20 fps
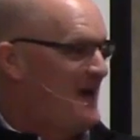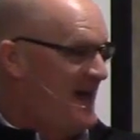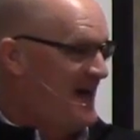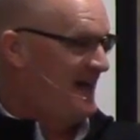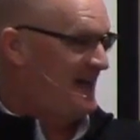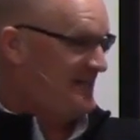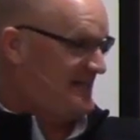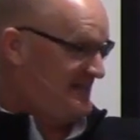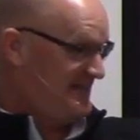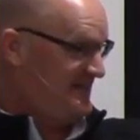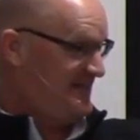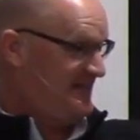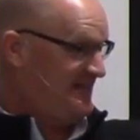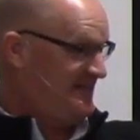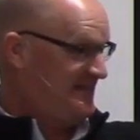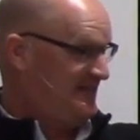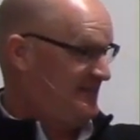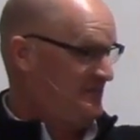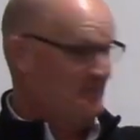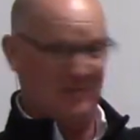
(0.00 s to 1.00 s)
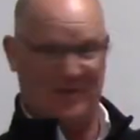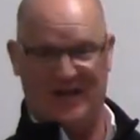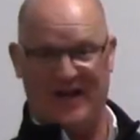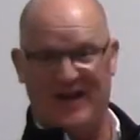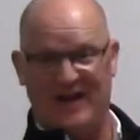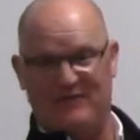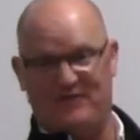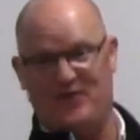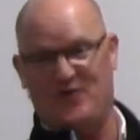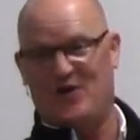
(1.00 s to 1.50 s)
band
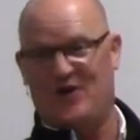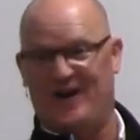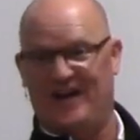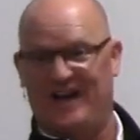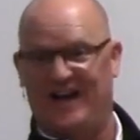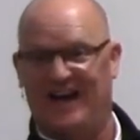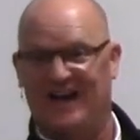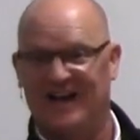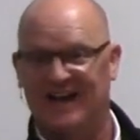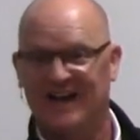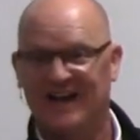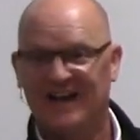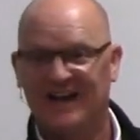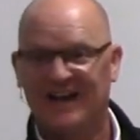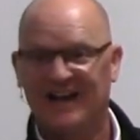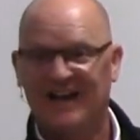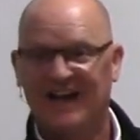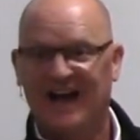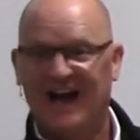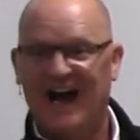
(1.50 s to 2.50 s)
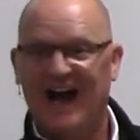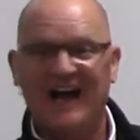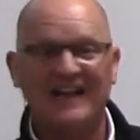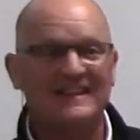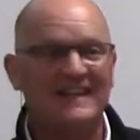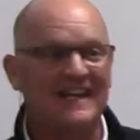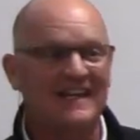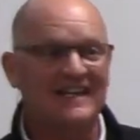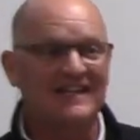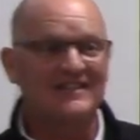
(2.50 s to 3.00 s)
play for you? I
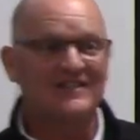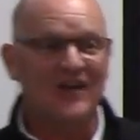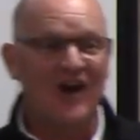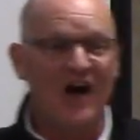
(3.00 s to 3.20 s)
think it's